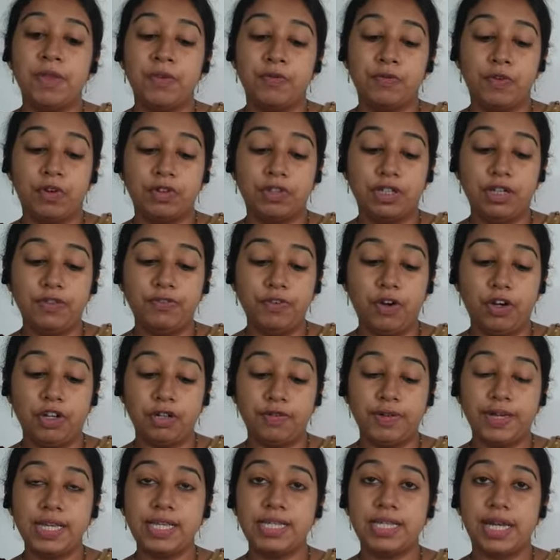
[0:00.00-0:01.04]
for the
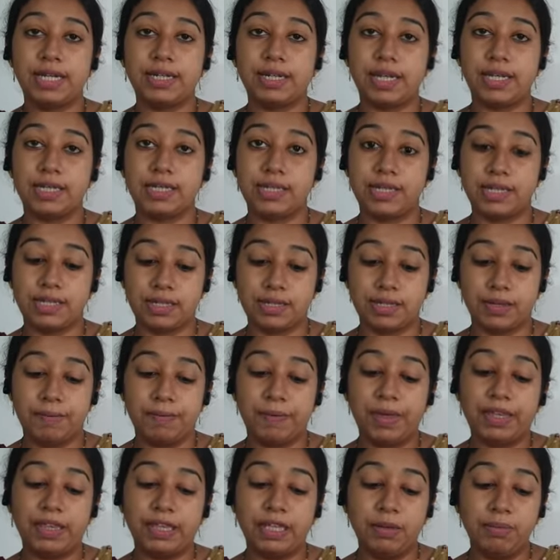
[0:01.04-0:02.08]
following sentences
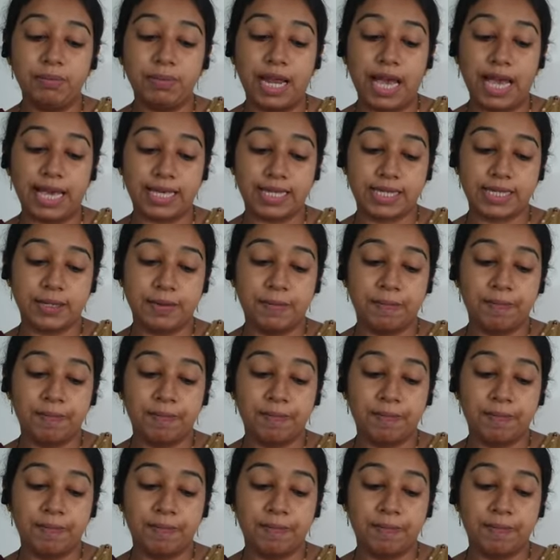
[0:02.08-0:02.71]
in the blanks.